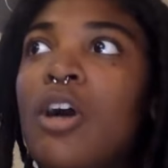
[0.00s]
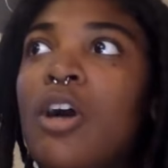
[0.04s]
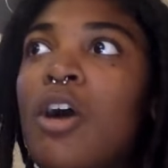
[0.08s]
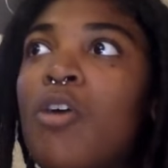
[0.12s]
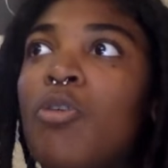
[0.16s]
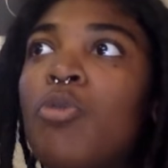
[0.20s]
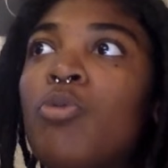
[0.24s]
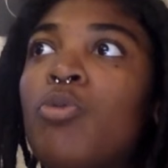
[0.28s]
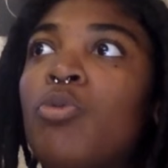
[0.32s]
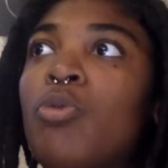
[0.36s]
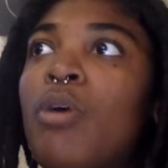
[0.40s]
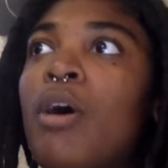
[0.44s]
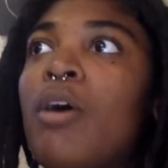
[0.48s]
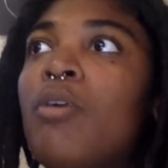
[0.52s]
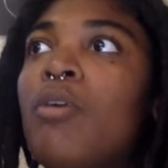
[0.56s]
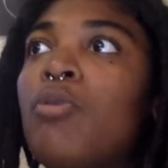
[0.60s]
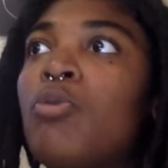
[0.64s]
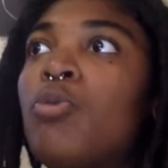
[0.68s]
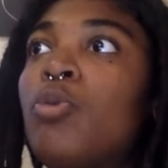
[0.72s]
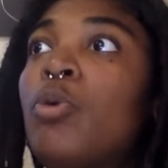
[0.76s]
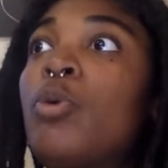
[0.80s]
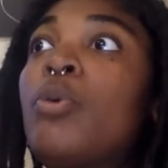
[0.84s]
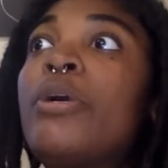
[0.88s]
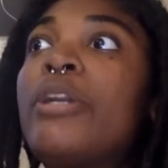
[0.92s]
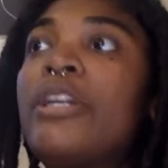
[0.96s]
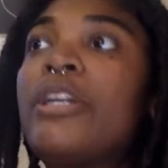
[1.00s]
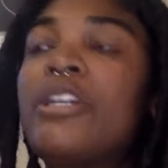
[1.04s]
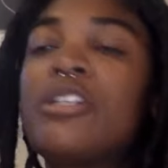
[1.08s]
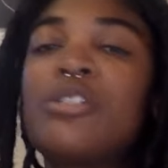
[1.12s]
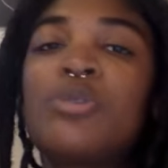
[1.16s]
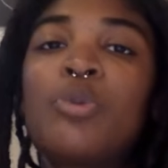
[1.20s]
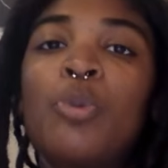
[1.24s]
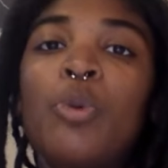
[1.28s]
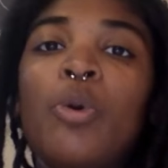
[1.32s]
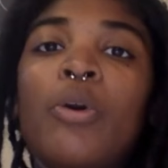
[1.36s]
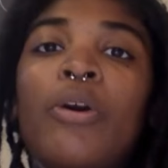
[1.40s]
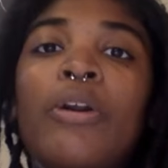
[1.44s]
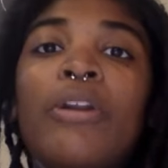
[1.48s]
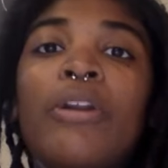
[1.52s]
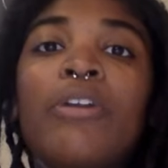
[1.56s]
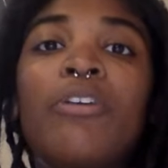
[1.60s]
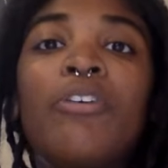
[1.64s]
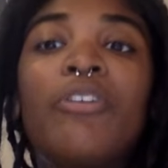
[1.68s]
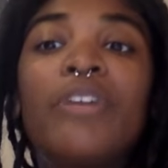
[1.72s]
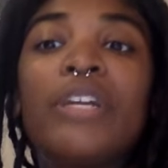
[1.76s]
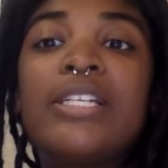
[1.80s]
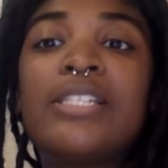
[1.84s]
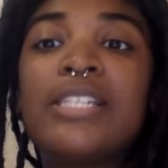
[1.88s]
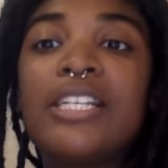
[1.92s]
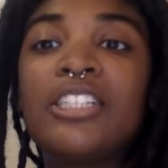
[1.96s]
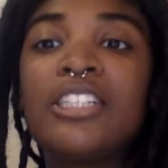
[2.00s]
a, a, ruinous war in Greece.